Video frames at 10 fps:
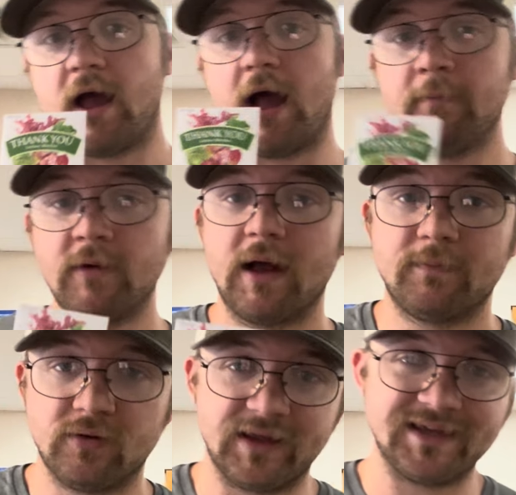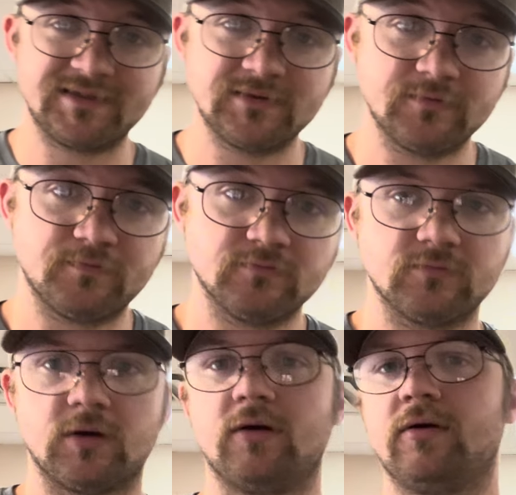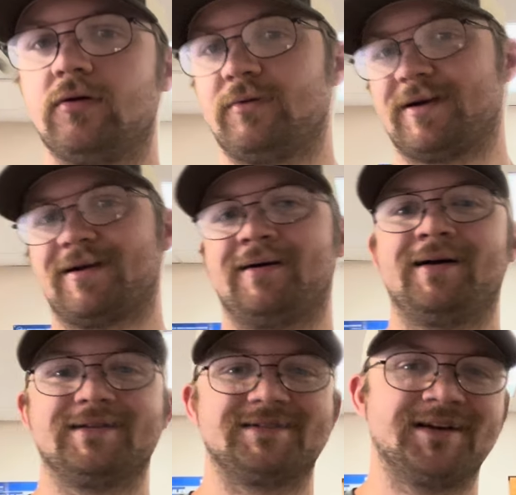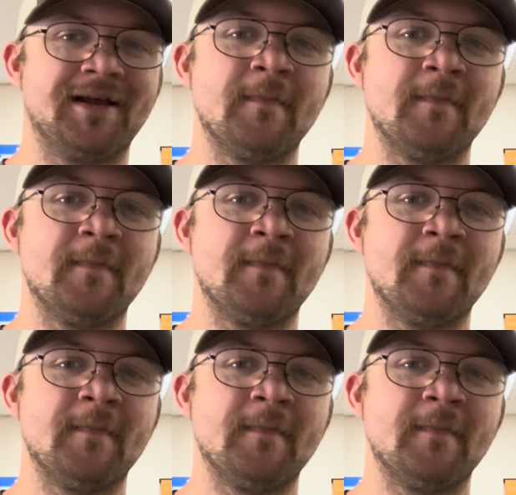not planning. Oh my gosh.